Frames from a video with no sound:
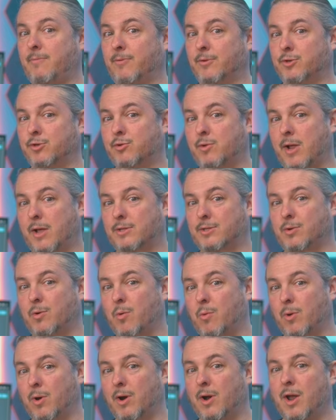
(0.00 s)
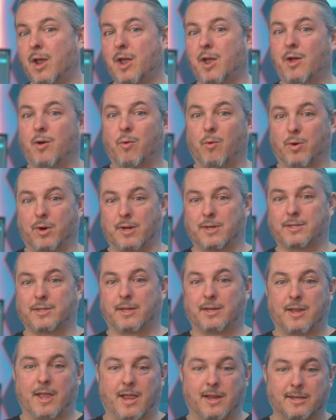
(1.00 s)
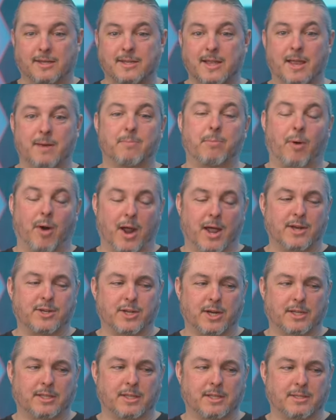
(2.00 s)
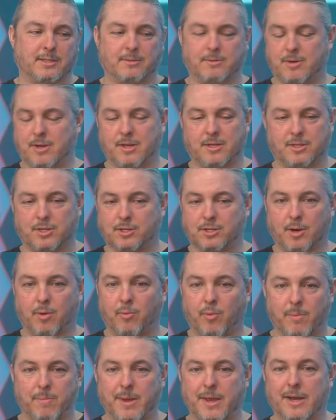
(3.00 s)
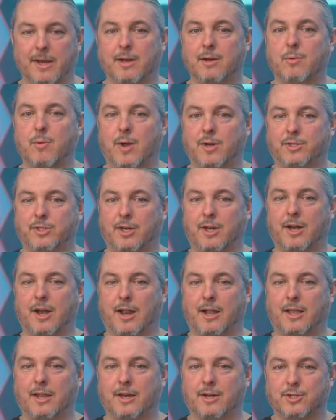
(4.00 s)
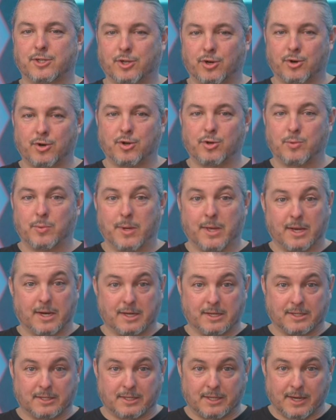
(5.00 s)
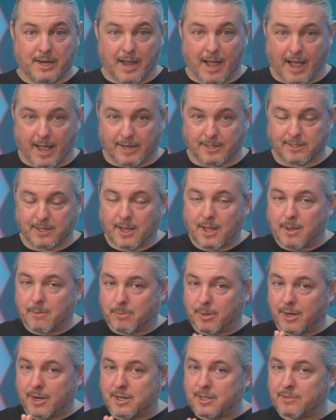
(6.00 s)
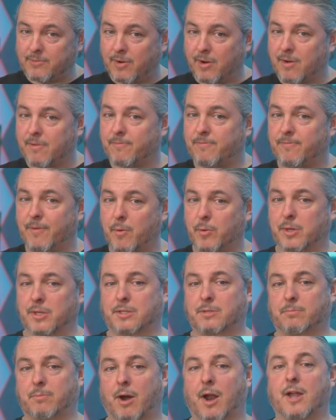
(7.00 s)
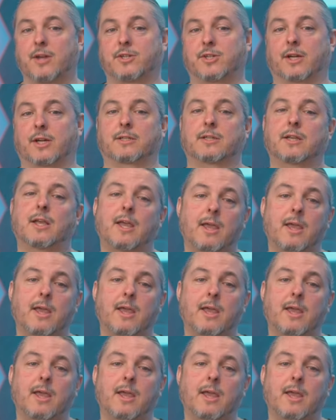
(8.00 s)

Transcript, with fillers: for TrueNAS Core, or is it a dead project? This is just a repeated question, and I can assure you it is not. But it is a very focused project.